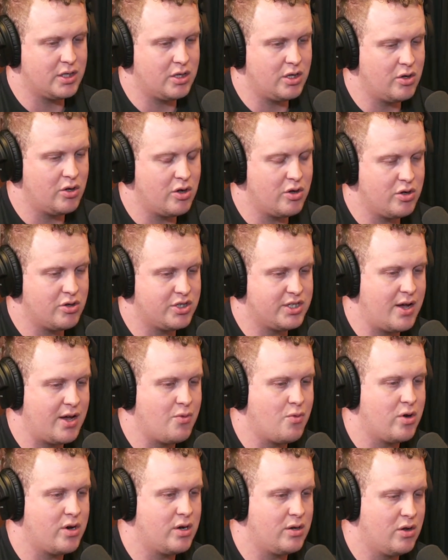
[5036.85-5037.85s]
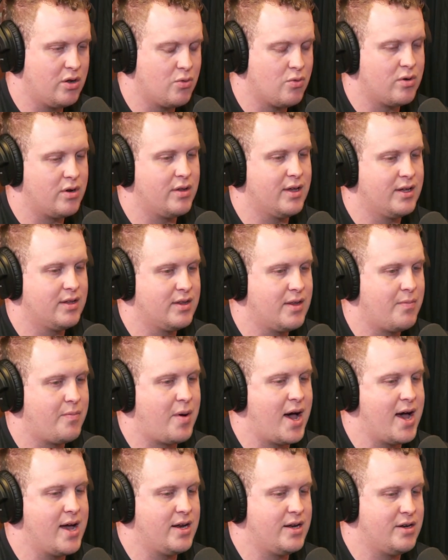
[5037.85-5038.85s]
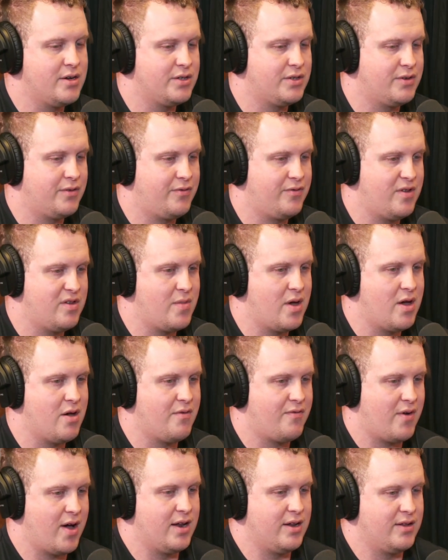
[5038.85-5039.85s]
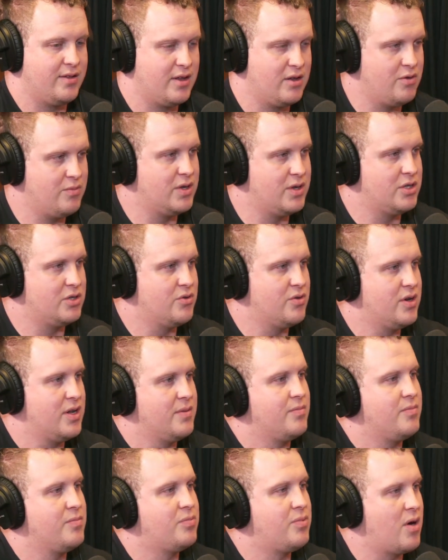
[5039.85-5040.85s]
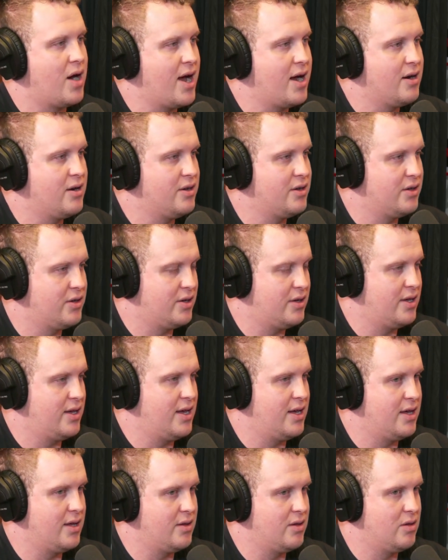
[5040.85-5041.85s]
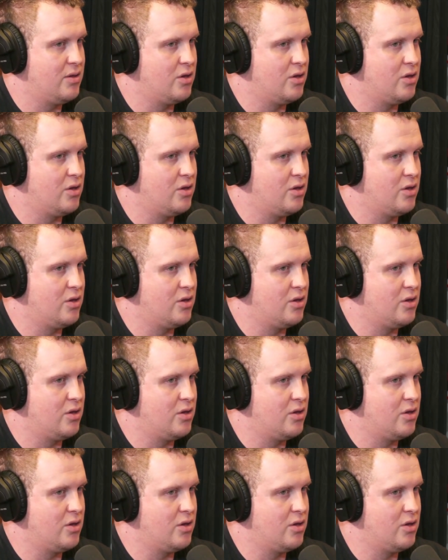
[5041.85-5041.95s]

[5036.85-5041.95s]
you're saying you're one of like the pioneers of female fighting, that you've been doing it prior to it,